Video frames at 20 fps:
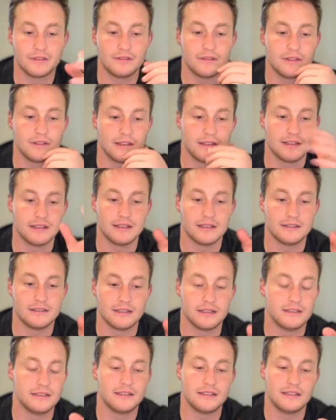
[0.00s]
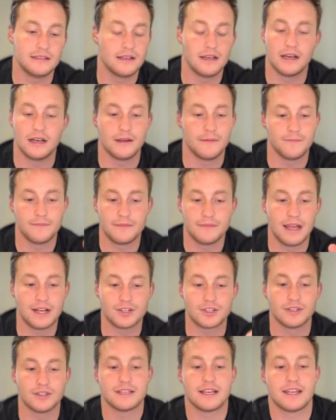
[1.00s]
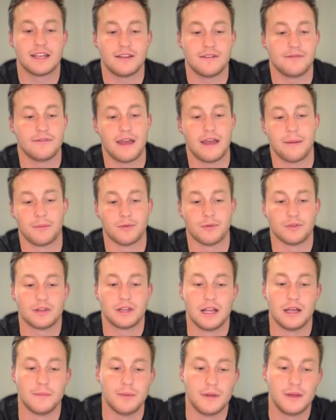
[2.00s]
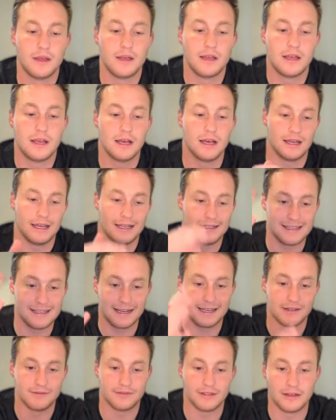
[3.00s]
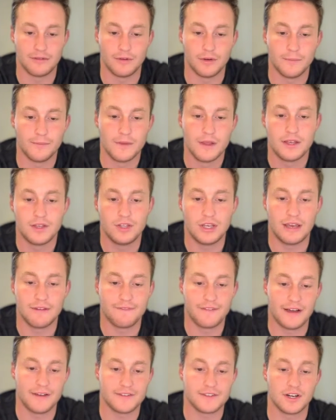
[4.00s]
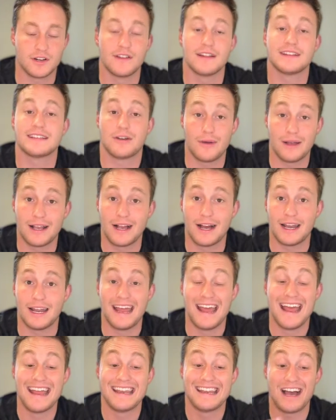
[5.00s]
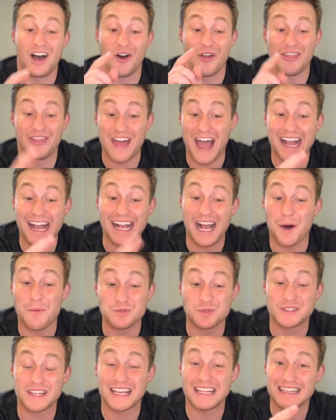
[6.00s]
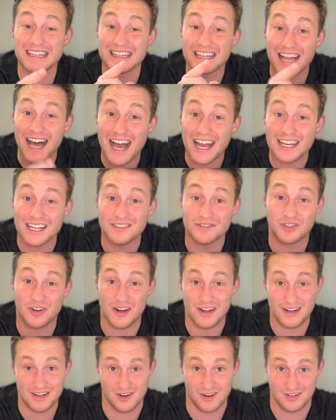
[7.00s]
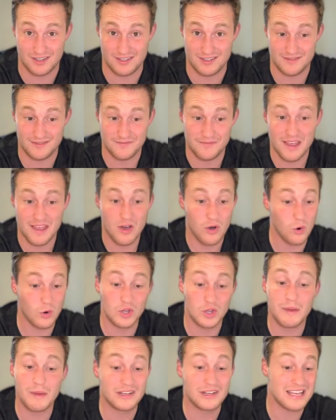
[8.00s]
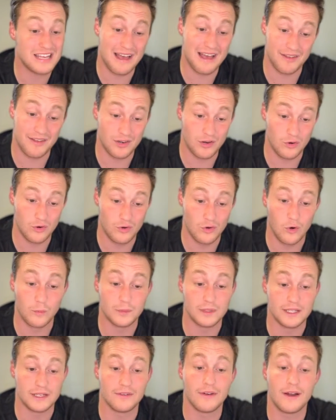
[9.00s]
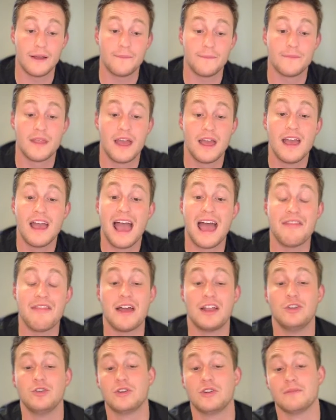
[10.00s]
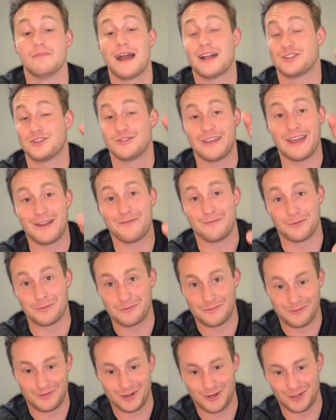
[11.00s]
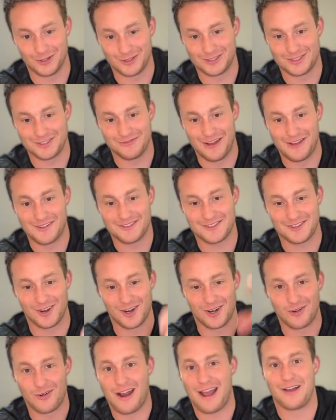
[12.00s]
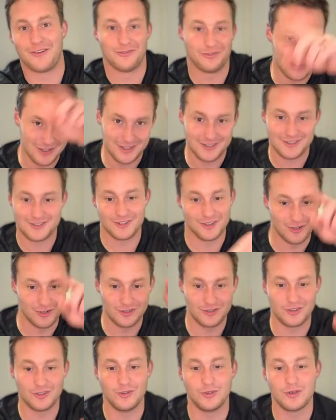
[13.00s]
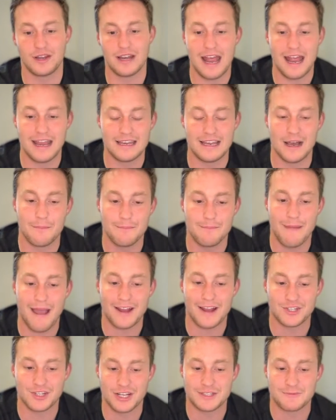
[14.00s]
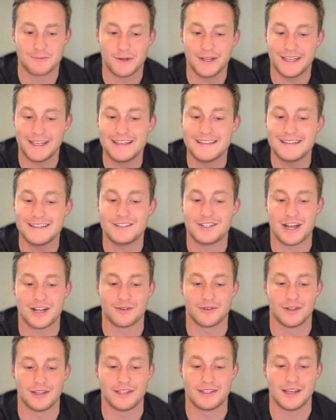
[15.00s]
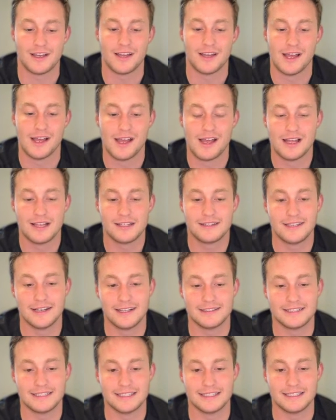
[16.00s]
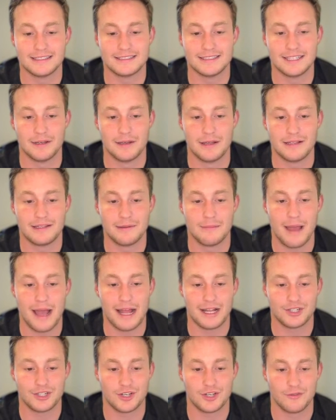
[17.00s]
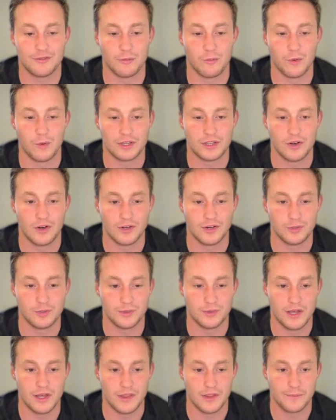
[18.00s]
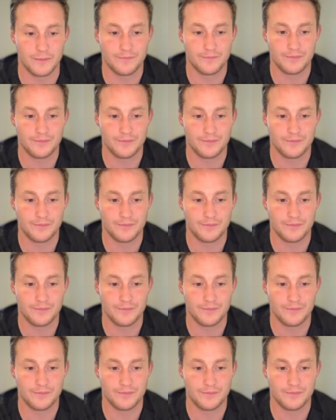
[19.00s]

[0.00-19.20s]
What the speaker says: National Executive Emerald Club executive level, you get 5-star. That's how I got it. Now, that comes with a lot of credit cards, or you may just have it normally, right? And then you can match again from Hertz 5-star around in a circle. So you can end up matching. It's pretty easy generally to match from one card to another.